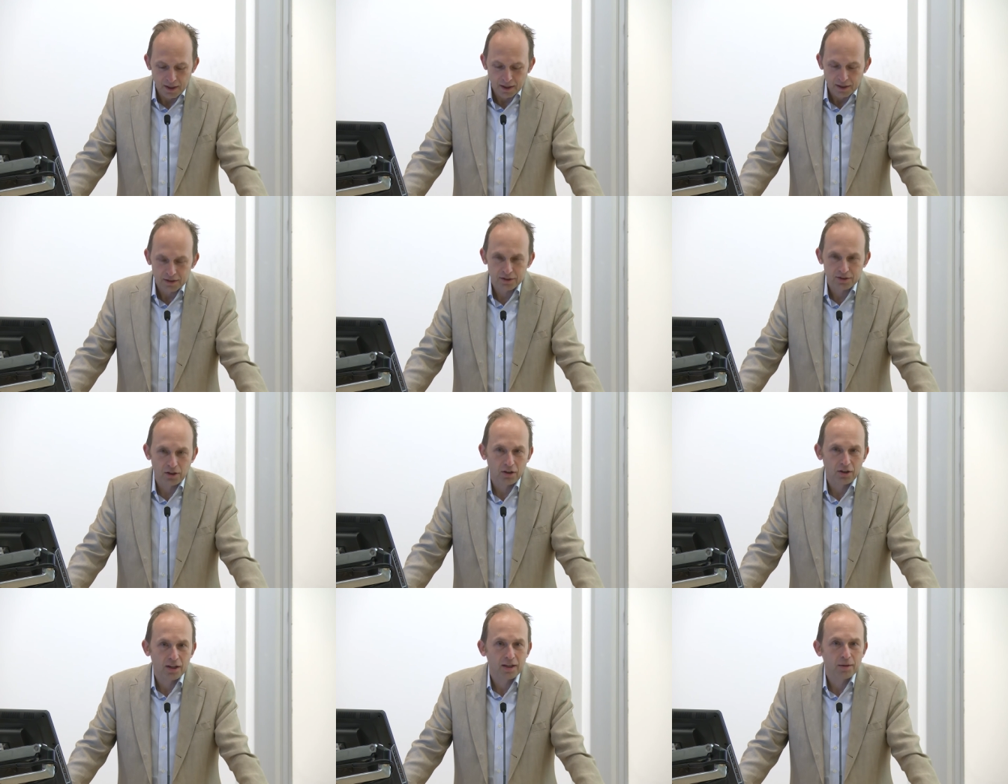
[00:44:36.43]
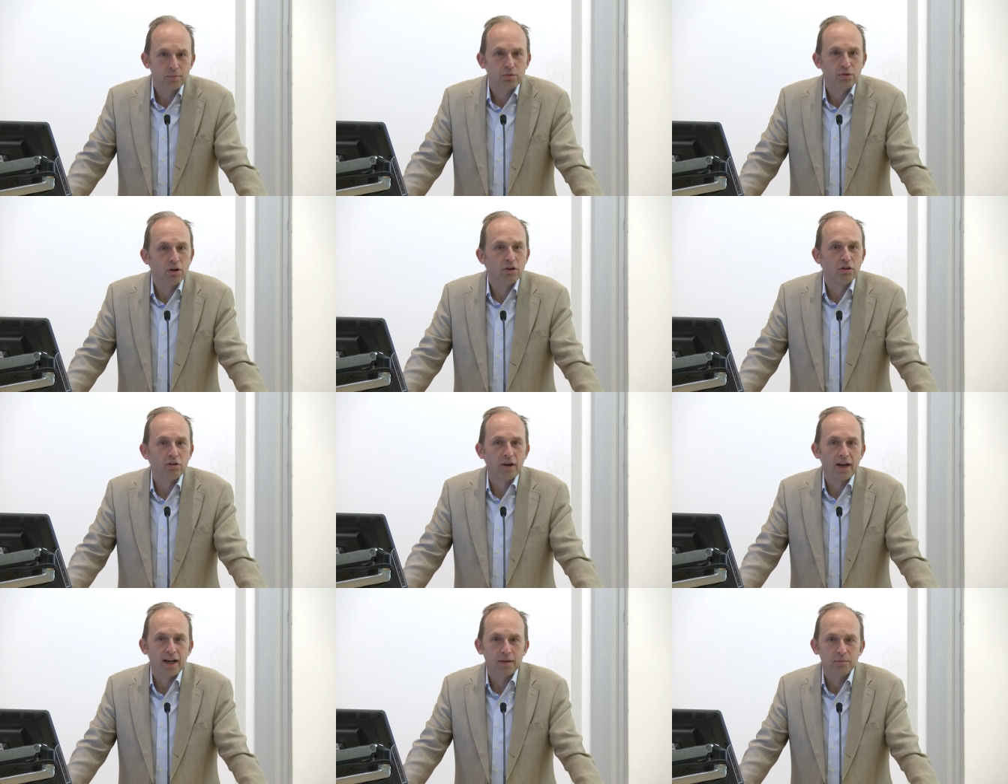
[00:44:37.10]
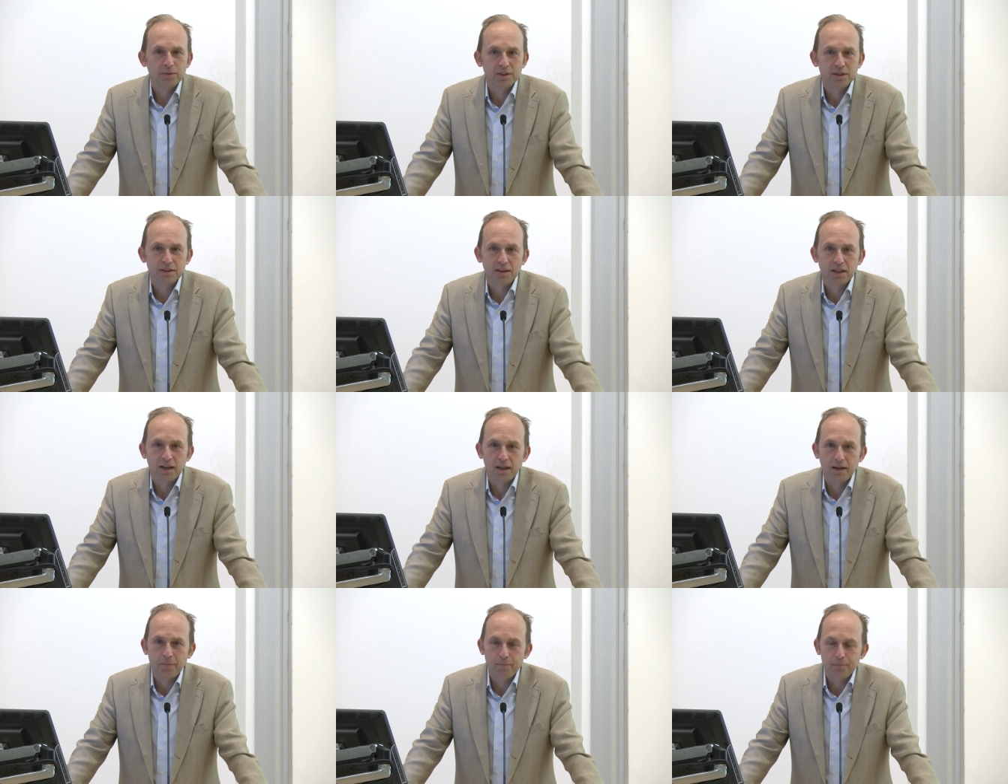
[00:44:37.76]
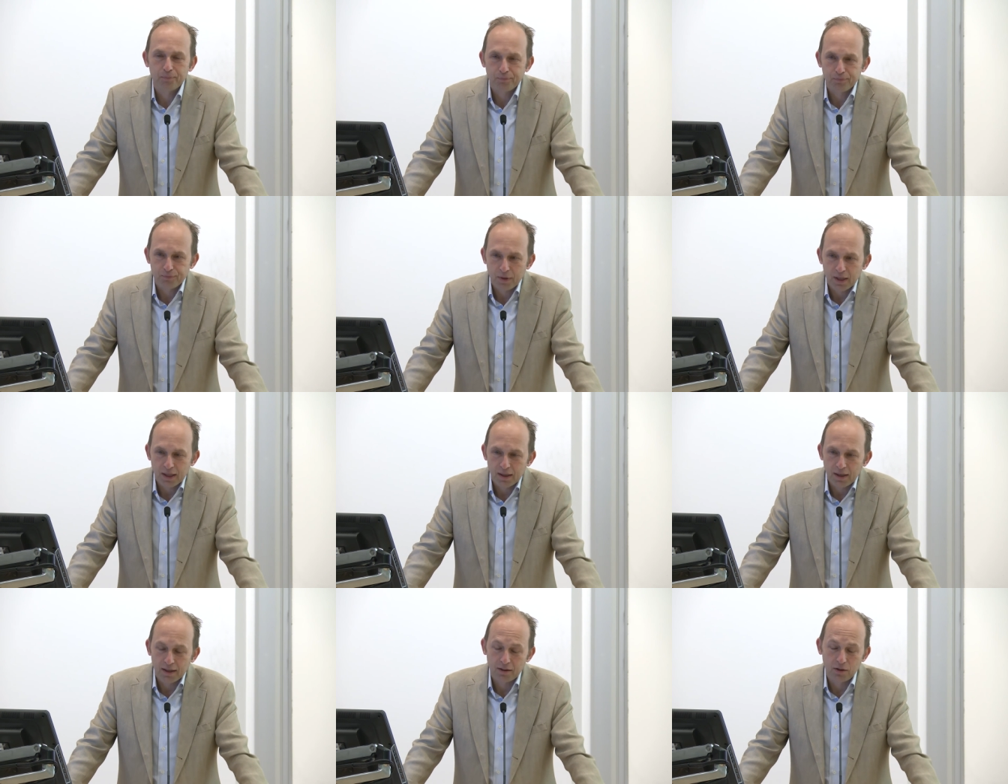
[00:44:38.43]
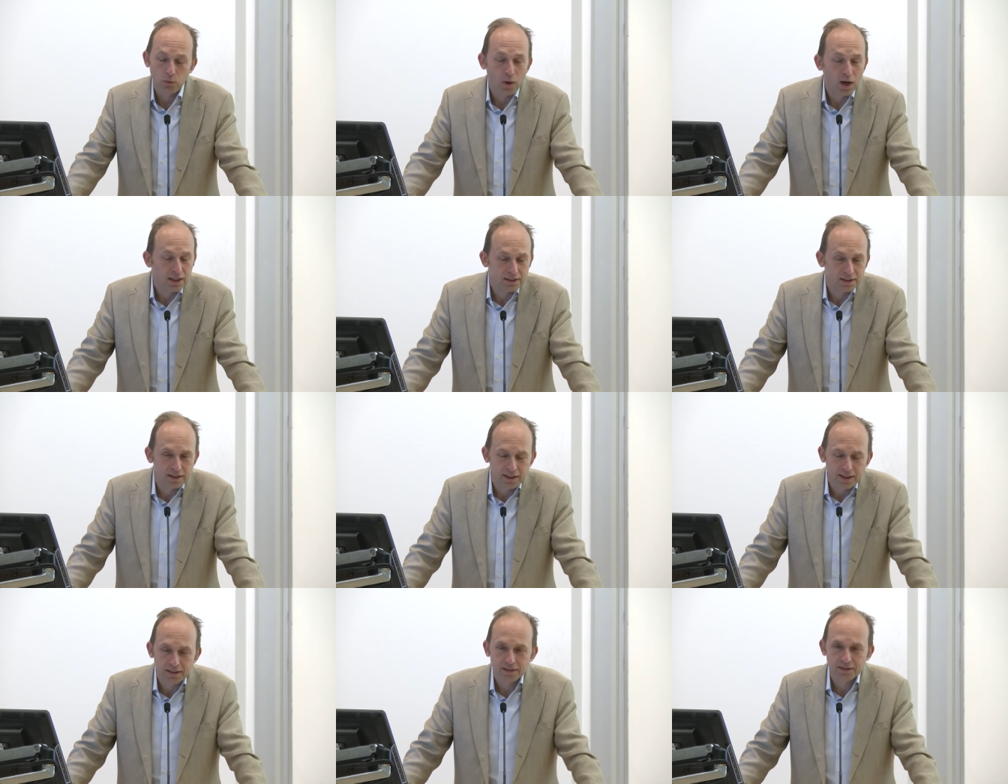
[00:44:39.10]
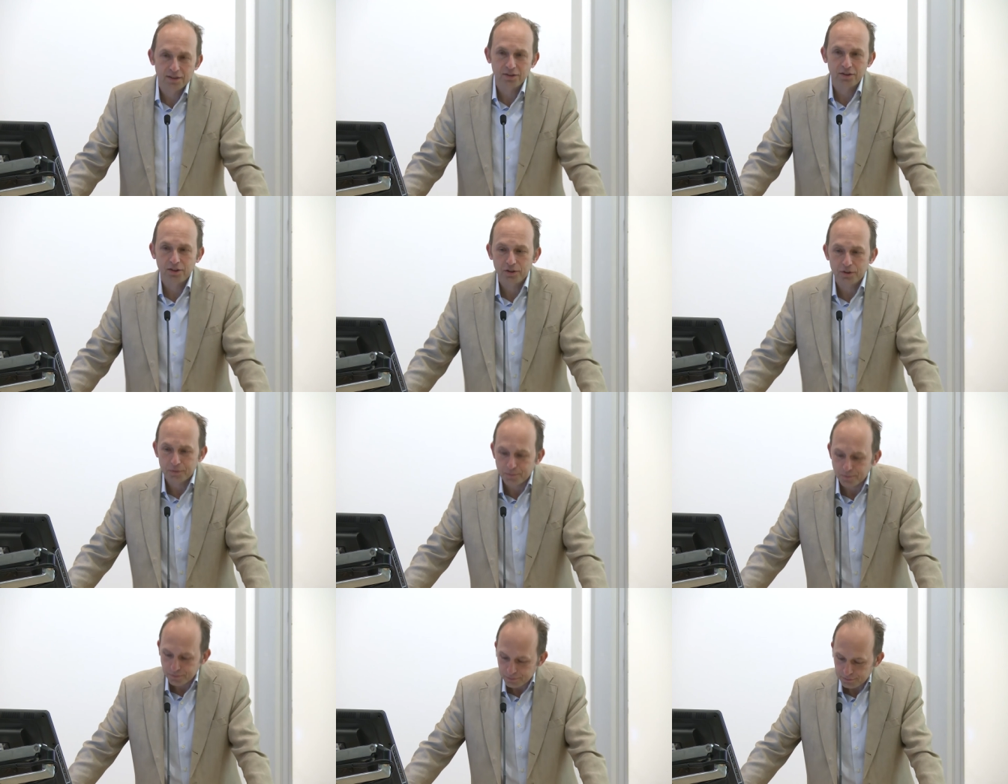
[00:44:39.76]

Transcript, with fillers: starting programs um, like the Watson Institute